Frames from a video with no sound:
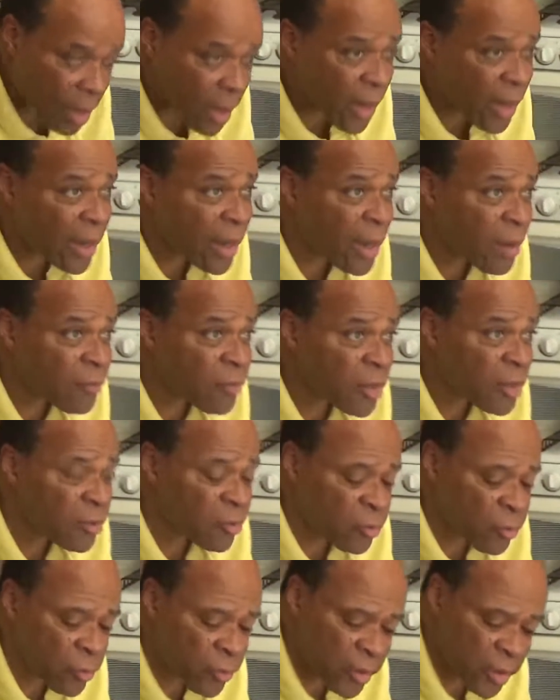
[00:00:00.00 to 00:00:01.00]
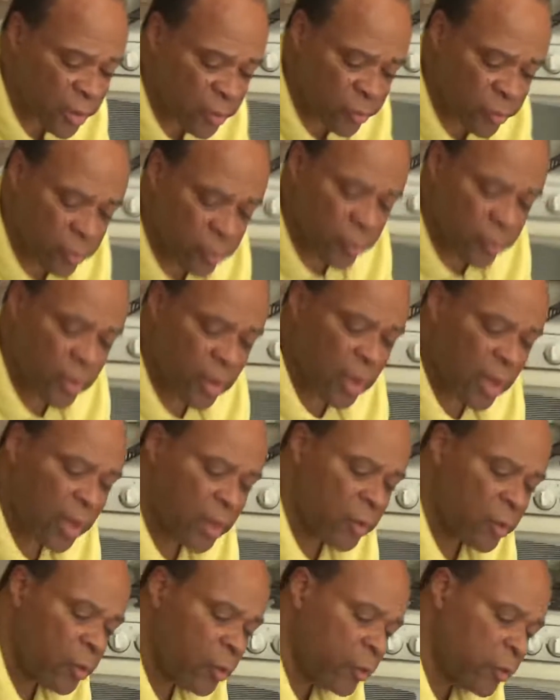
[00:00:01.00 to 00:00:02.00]
I have these utensils that I
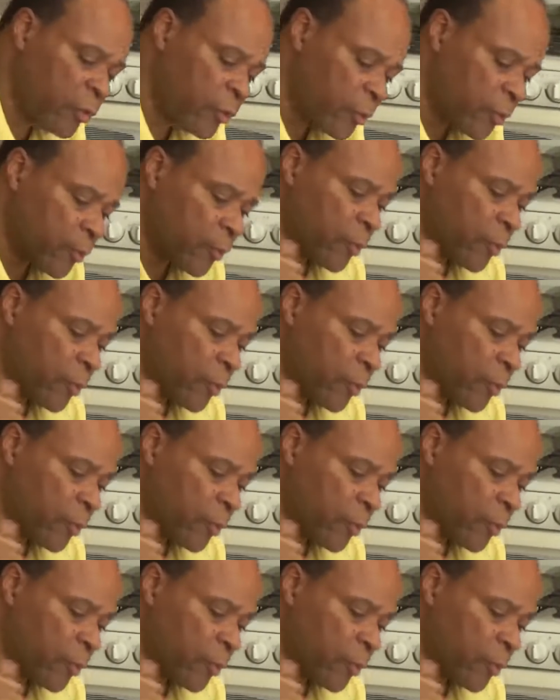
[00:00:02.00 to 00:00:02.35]
use.